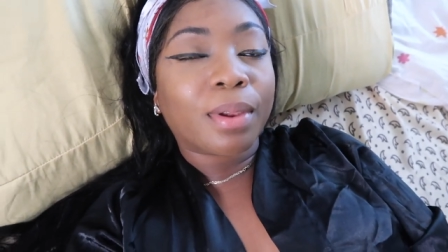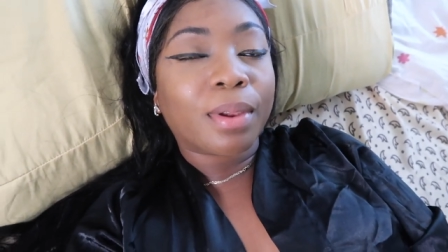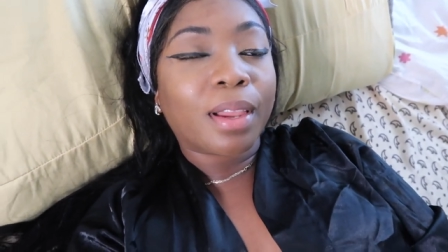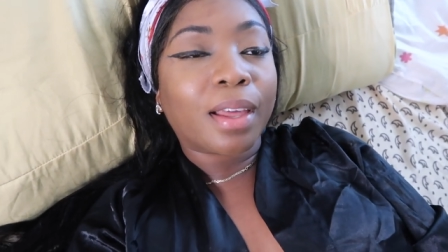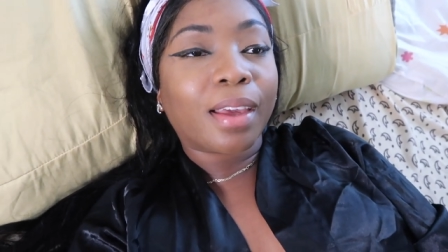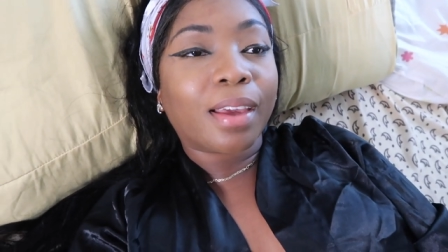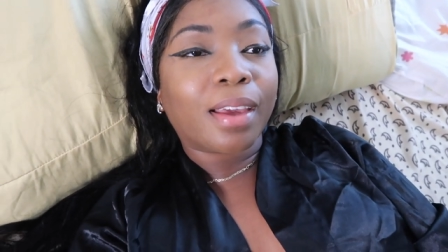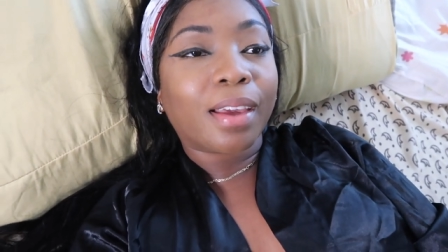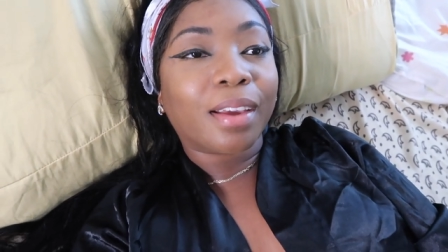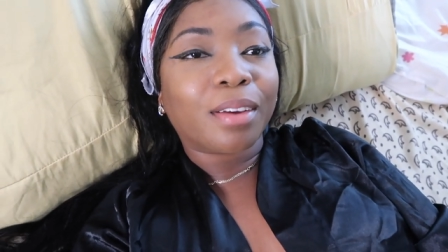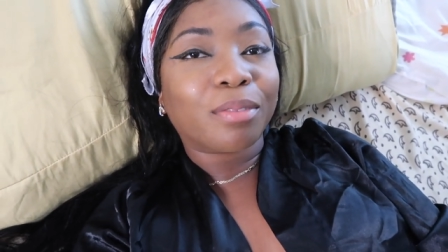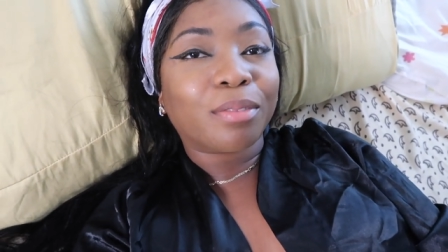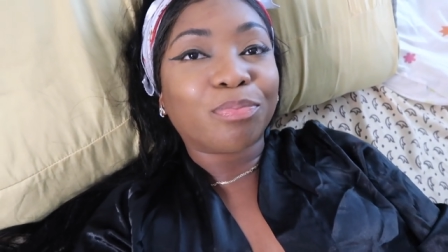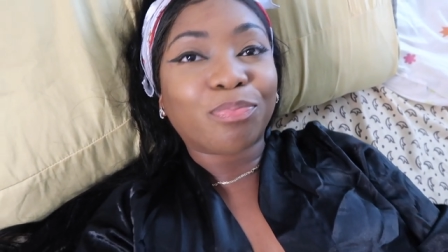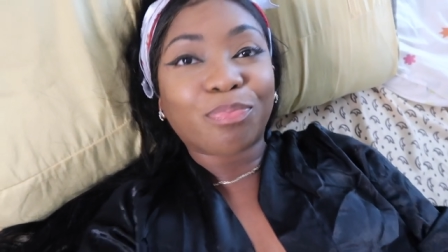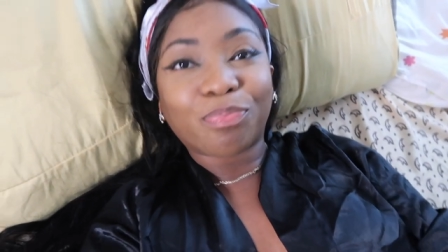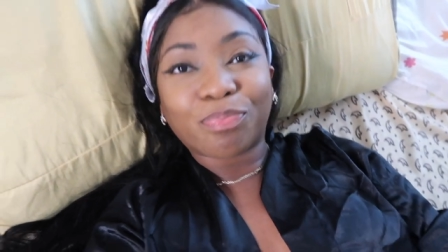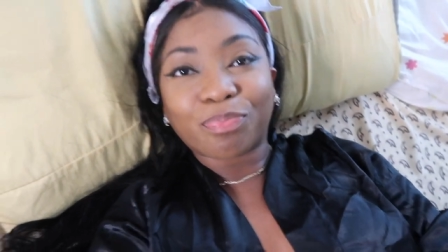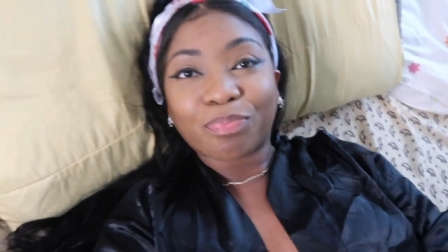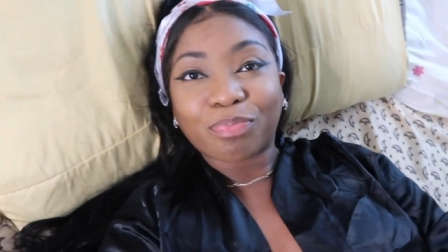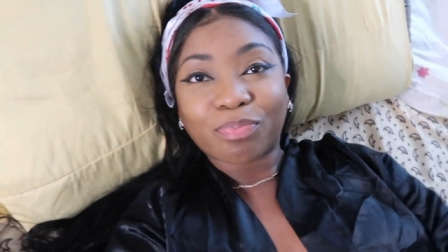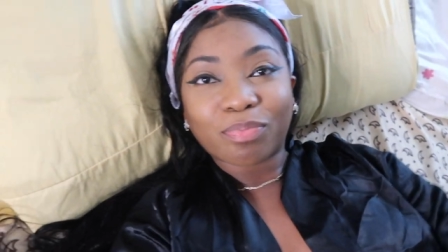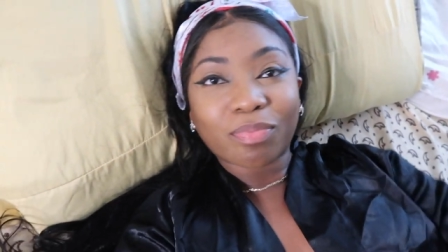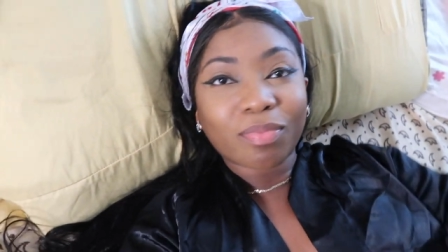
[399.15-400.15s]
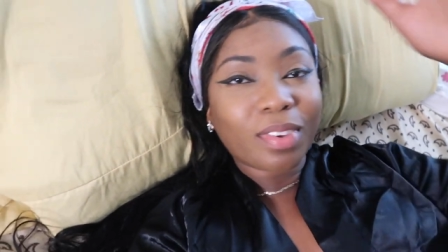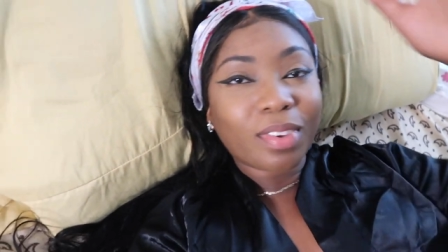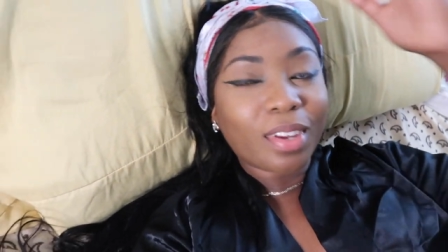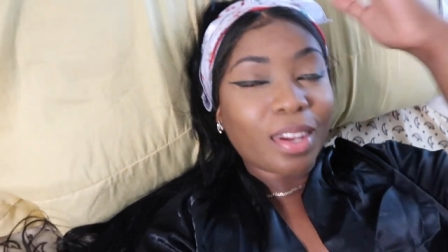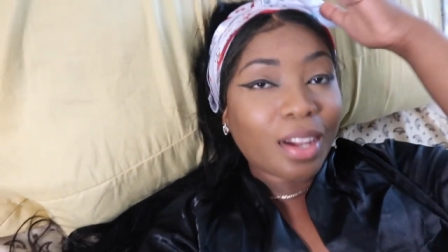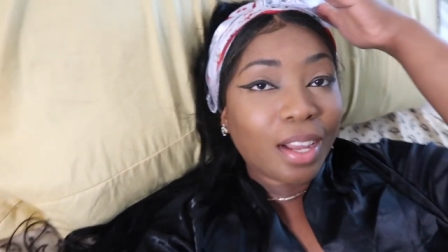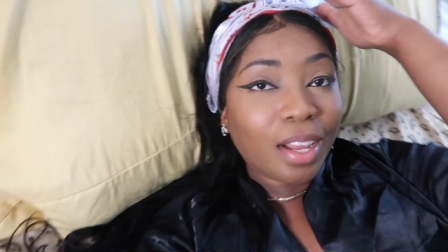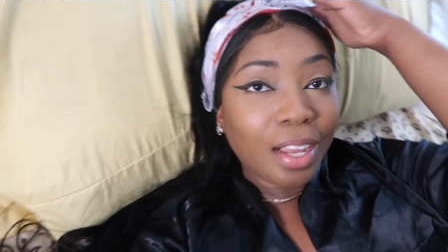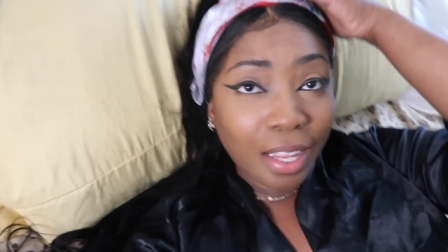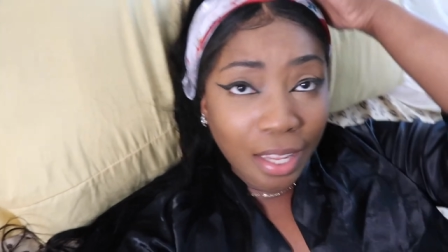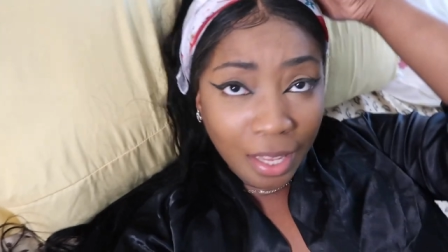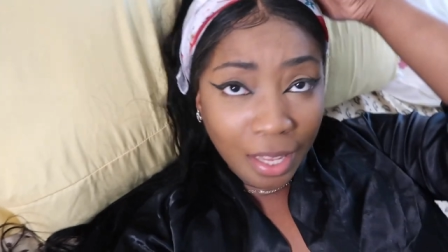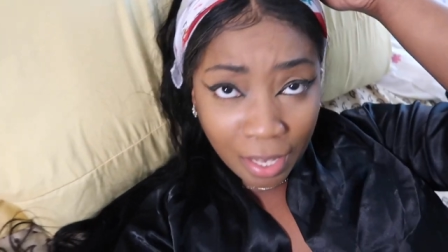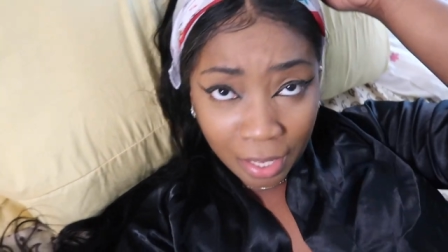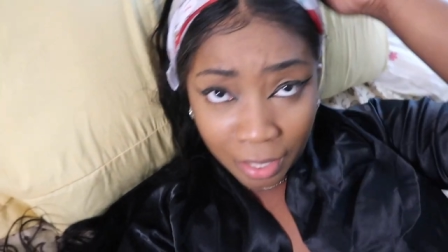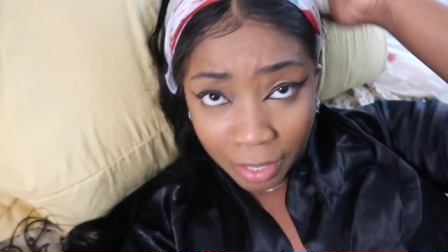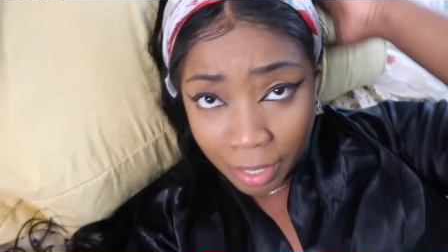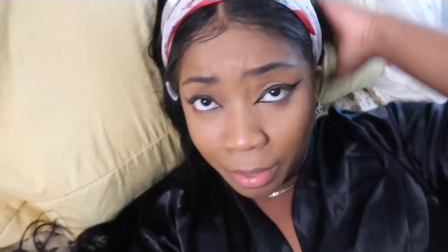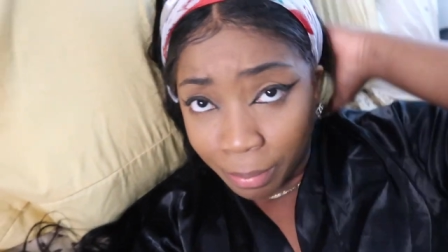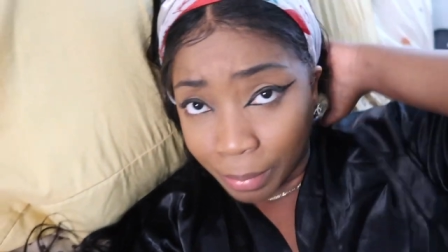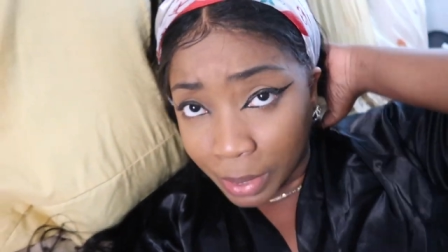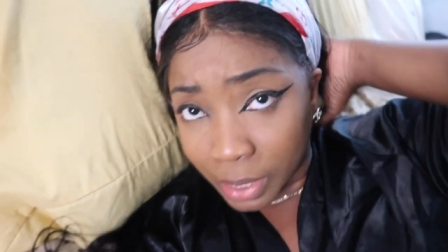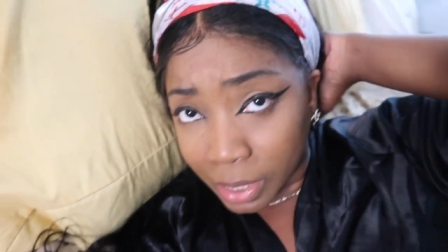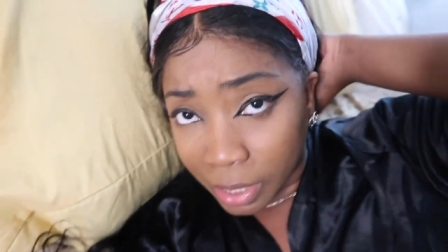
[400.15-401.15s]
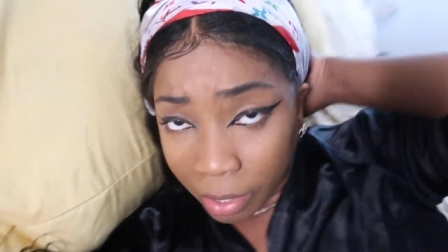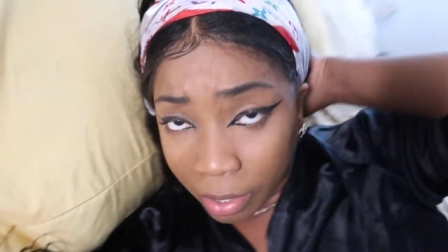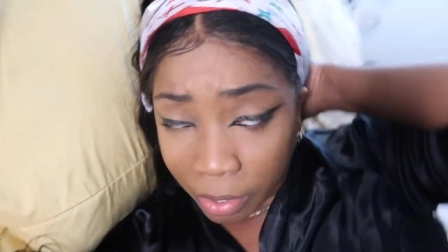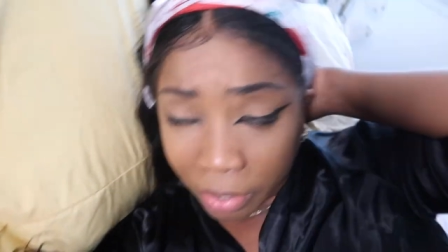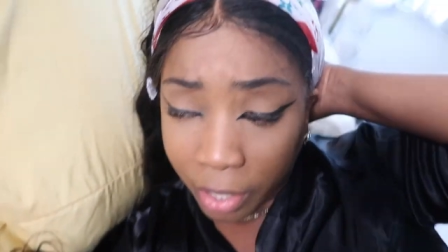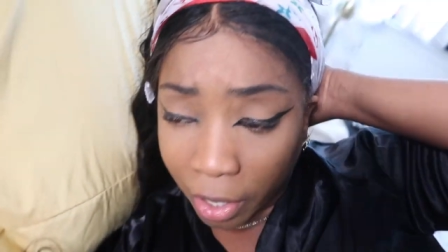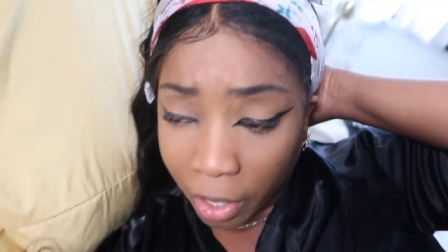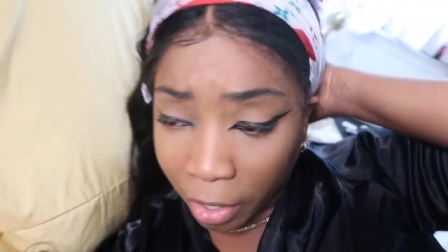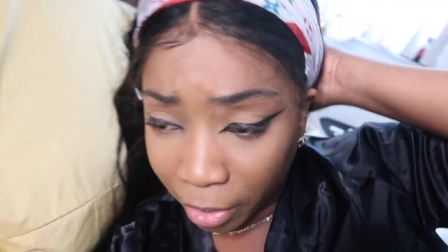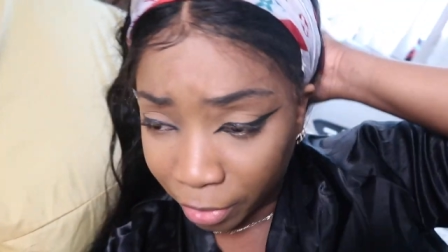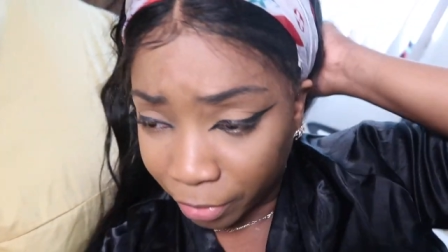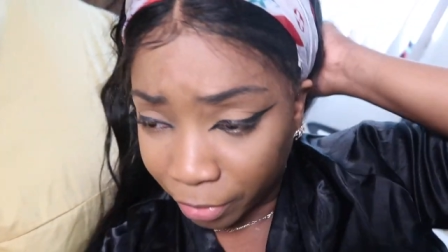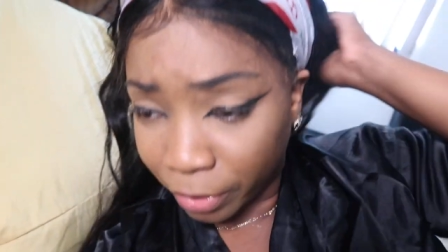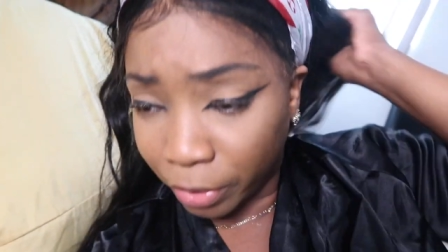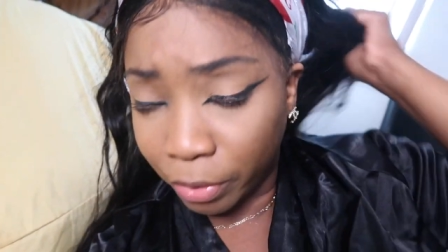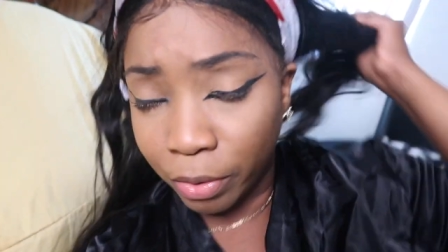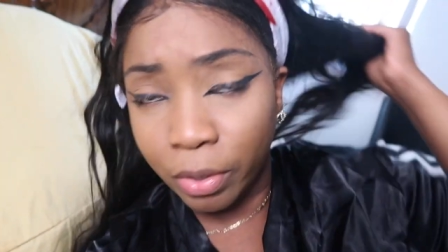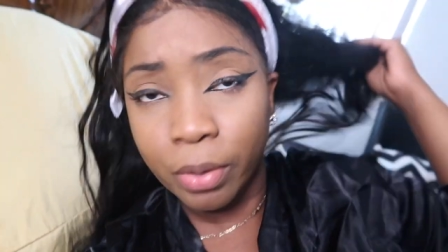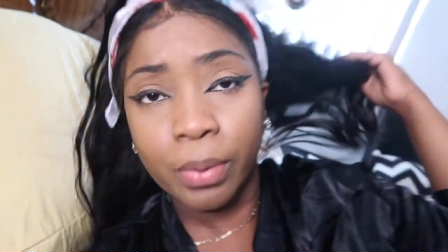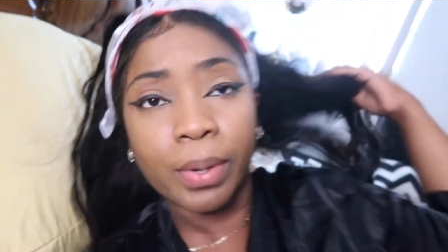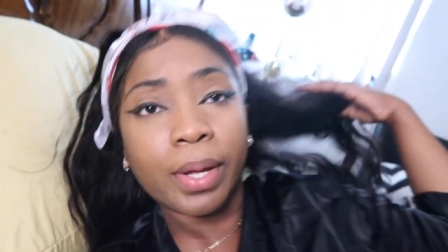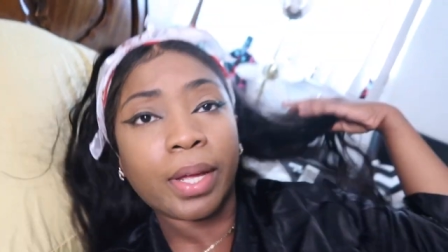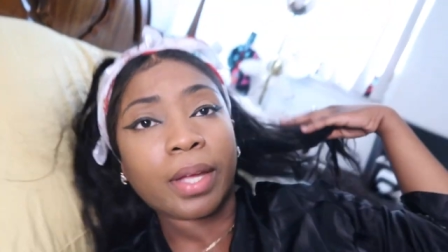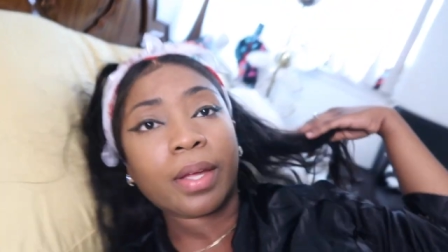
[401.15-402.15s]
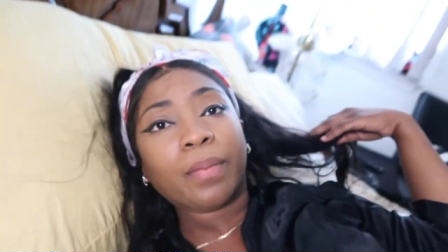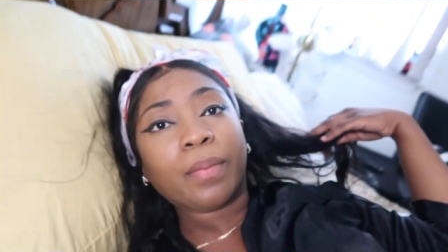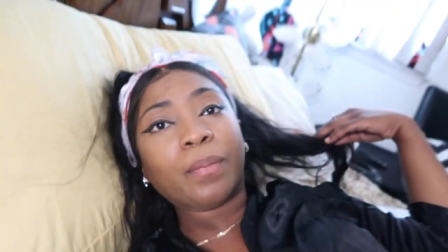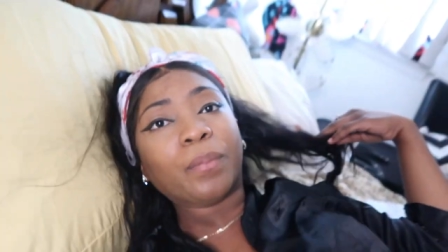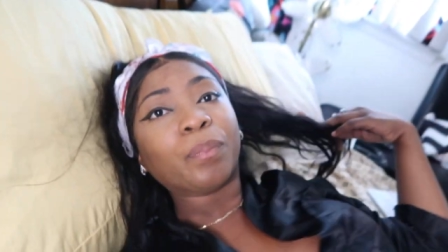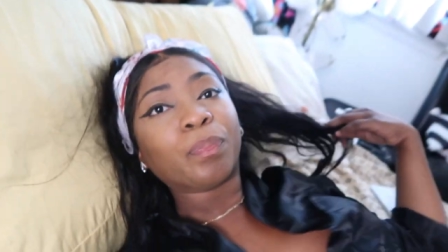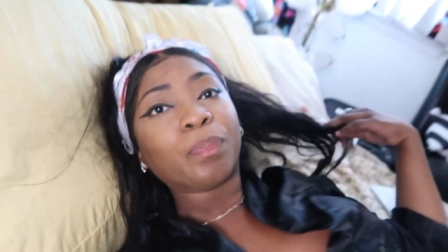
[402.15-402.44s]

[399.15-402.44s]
like let me tell y'all real quick